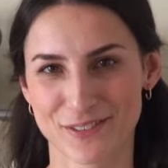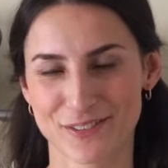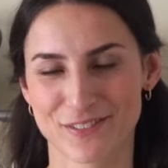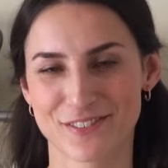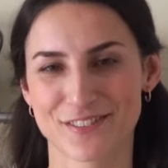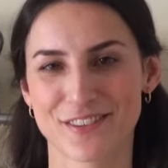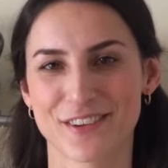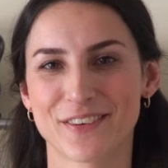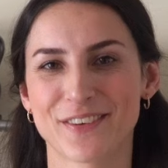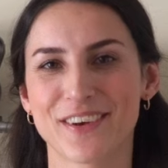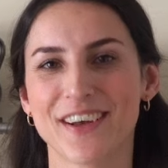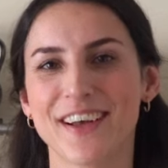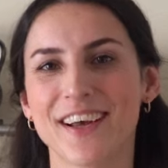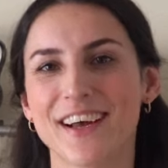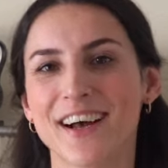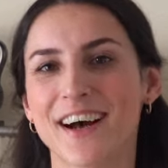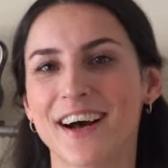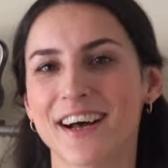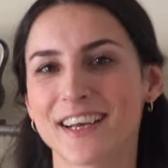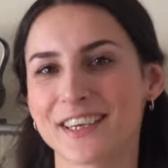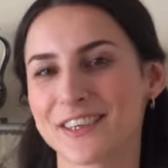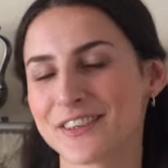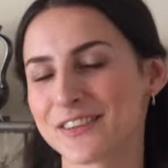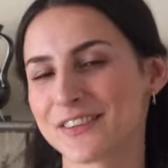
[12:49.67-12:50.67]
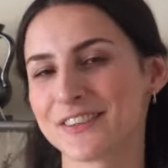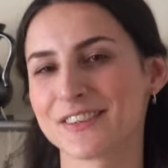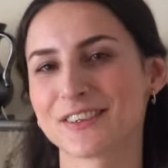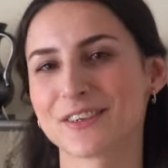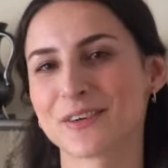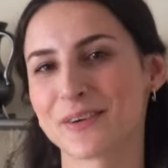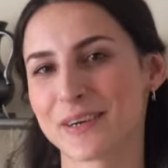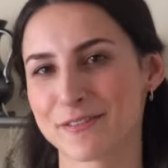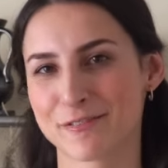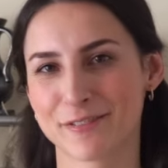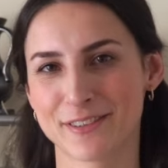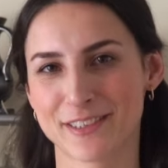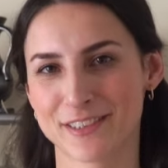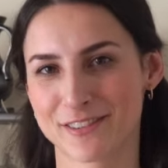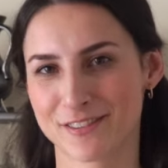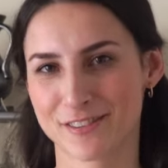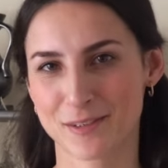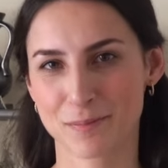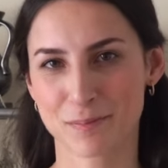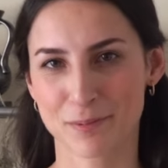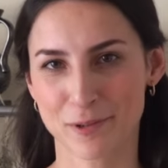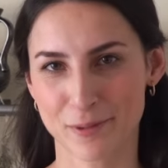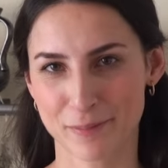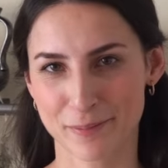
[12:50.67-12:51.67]
so I couldn't quite finish
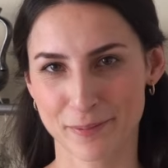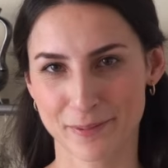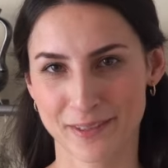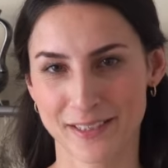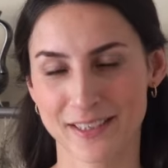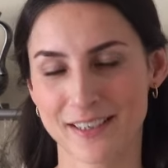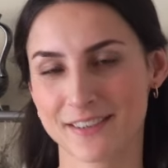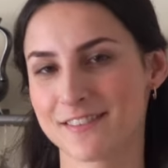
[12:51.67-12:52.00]
it properly.